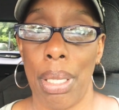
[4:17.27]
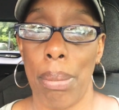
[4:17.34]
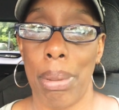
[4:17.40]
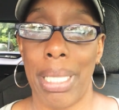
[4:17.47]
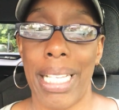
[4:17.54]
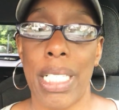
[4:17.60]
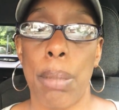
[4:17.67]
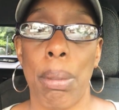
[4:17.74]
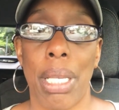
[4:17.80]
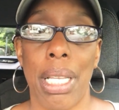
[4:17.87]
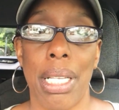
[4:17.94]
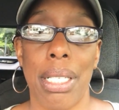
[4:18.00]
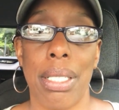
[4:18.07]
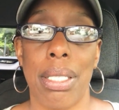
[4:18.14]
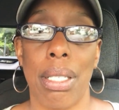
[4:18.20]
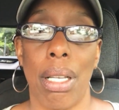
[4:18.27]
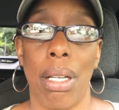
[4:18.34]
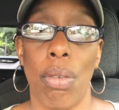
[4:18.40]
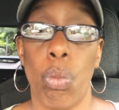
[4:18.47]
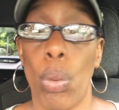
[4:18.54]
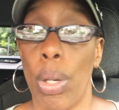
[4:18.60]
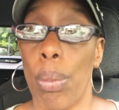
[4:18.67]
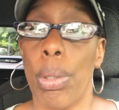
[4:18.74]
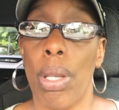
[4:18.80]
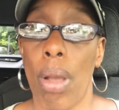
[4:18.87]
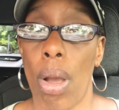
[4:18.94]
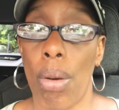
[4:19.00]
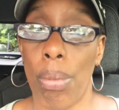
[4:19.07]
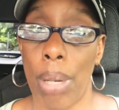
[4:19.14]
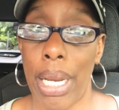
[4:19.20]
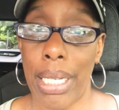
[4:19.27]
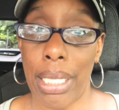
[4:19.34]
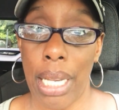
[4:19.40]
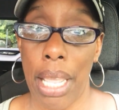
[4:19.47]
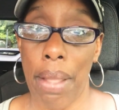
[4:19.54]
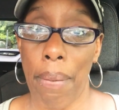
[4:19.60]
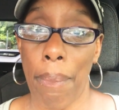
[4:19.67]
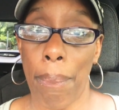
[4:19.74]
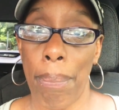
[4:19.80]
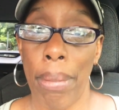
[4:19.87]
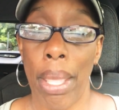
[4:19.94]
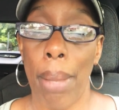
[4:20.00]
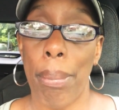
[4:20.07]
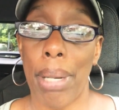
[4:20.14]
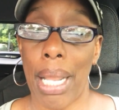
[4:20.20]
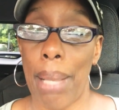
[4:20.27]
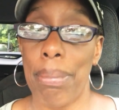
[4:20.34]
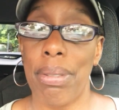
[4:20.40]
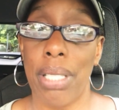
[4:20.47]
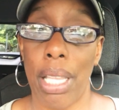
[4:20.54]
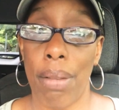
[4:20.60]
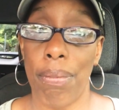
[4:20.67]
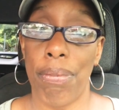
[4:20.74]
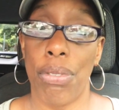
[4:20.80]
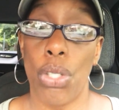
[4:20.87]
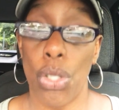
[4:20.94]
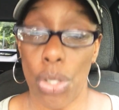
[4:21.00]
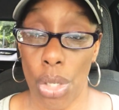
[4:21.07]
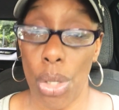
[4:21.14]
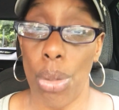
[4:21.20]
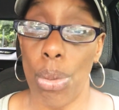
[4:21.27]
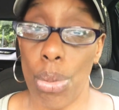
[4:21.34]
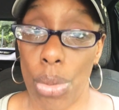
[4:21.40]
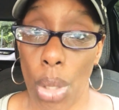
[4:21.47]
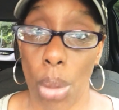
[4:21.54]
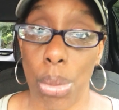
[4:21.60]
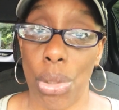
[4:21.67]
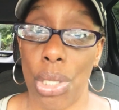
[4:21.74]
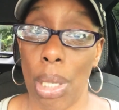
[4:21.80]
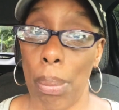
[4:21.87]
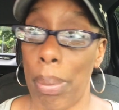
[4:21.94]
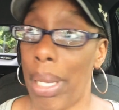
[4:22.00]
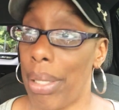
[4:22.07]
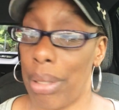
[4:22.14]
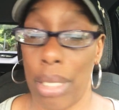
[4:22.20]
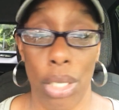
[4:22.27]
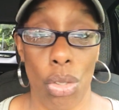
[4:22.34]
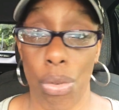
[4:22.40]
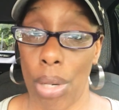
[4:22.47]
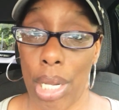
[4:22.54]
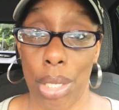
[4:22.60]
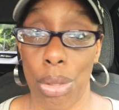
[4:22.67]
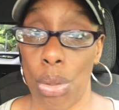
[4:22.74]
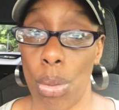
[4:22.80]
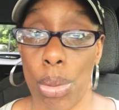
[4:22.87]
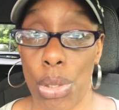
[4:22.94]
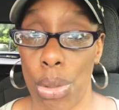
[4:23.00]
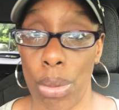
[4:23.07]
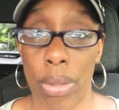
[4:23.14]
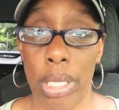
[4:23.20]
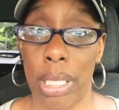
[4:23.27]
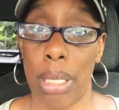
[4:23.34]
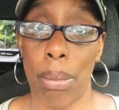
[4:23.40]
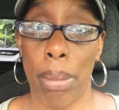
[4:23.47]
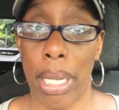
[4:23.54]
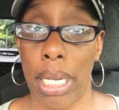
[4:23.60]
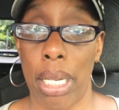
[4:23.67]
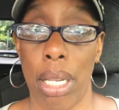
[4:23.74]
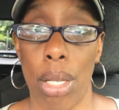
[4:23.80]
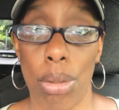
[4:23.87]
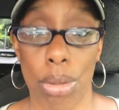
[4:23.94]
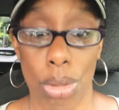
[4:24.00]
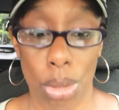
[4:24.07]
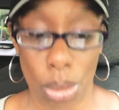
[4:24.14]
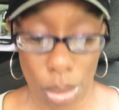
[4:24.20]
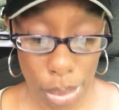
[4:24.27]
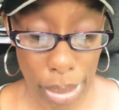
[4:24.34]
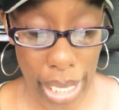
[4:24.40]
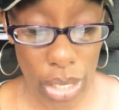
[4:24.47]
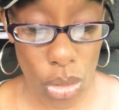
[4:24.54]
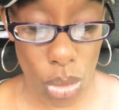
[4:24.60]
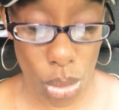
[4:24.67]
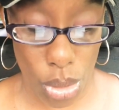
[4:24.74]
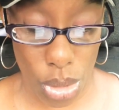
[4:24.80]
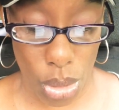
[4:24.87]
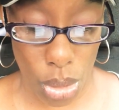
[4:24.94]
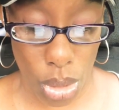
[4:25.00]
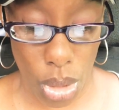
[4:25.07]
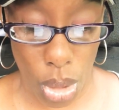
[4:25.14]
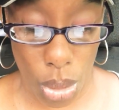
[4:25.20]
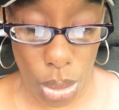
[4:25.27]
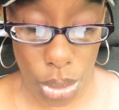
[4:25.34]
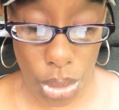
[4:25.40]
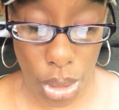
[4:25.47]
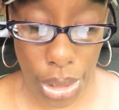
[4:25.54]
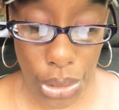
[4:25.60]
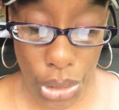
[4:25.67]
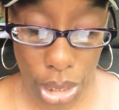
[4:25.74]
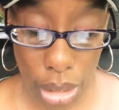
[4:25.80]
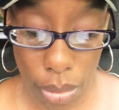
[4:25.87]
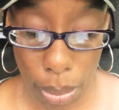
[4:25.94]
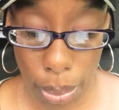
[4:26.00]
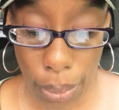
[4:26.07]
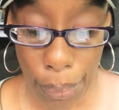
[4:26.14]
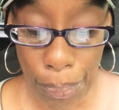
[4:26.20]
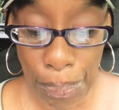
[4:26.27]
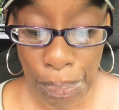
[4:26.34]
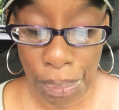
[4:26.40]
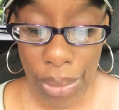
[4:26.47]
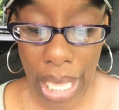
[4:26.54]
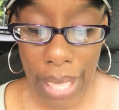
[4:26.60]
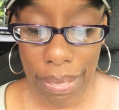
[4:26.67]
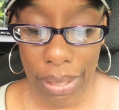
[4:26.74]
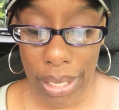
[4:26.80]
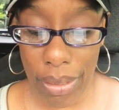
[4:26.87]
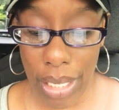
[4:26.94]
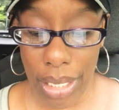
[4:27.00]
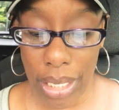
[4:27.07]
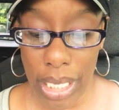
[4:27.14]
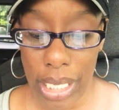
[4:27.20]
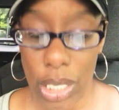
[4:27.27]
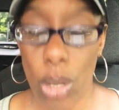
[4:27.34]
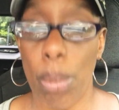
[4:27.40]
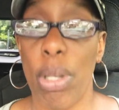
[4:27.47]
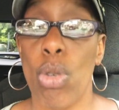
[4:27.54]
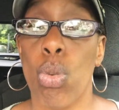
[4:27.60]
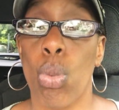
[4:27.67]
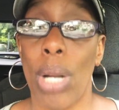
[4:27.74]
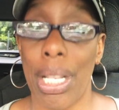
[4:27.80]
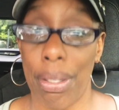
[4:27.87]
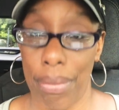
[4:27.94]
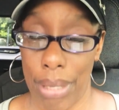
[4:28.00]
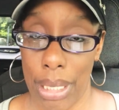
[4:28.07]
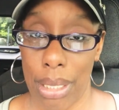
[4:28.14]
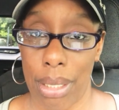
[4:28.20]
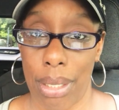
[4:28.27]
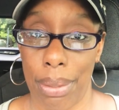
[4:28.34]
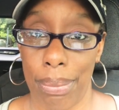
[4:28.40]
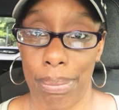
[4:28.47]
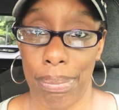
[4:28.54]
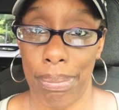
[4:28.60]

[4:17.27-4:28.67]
But that's because of where we are right now. But I'm saying to you, don't jump out there trying to do what you see somebody else doing. Make sure your goals are achievable. And then they need to be relevant.